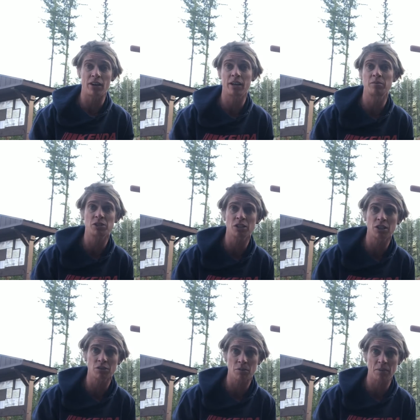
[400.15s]
and I'm just
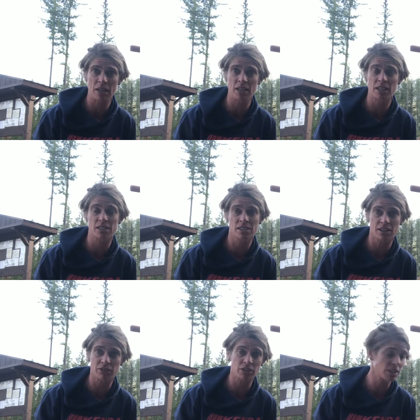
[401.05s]
gonna repeat it
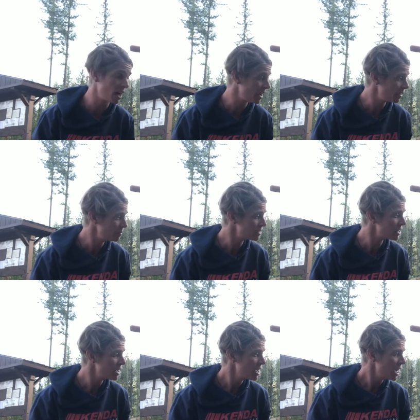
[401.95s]
several times
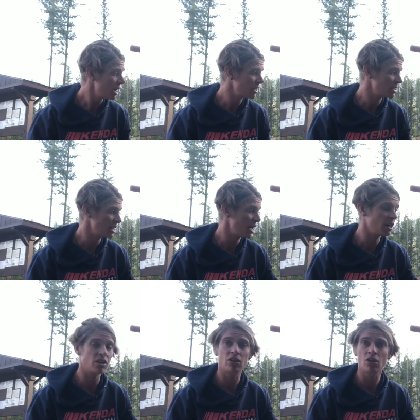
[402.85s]

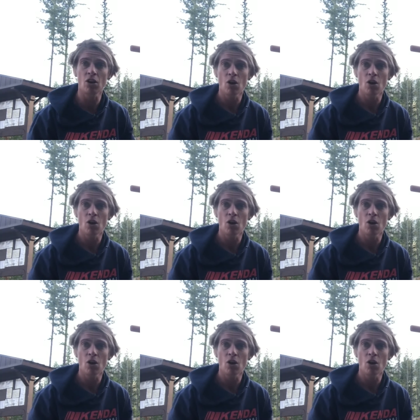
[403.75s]
until